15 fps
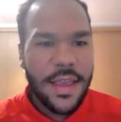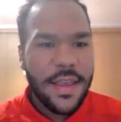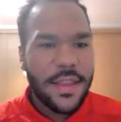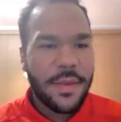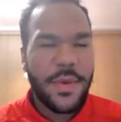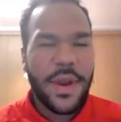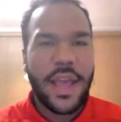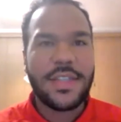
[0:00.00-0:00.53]

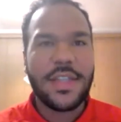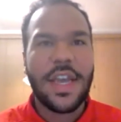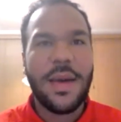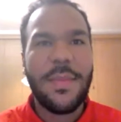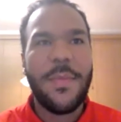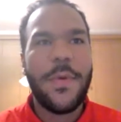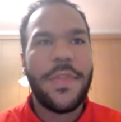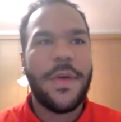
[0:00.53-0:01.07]
someone has to come
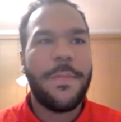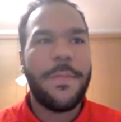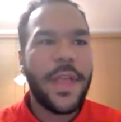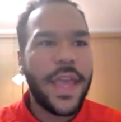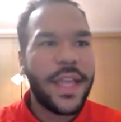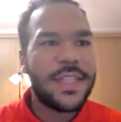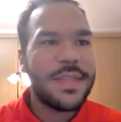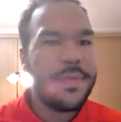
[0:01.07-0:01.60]
up with a
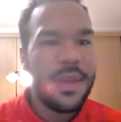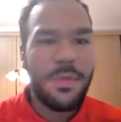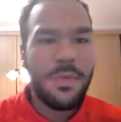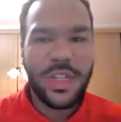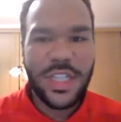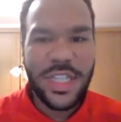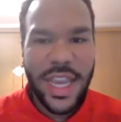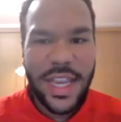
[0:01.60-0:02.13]
plan, something they want
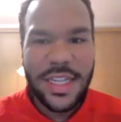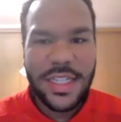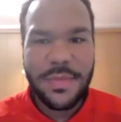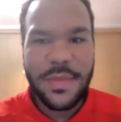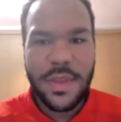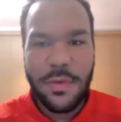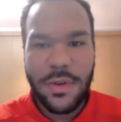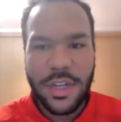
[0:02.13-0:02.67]
to change,
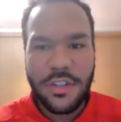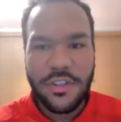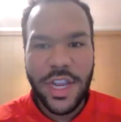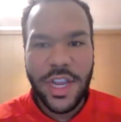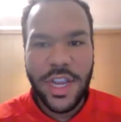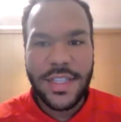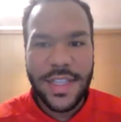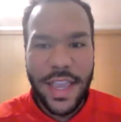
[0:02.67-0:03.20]
something they want to
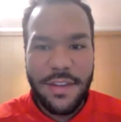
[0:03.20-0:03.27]
address,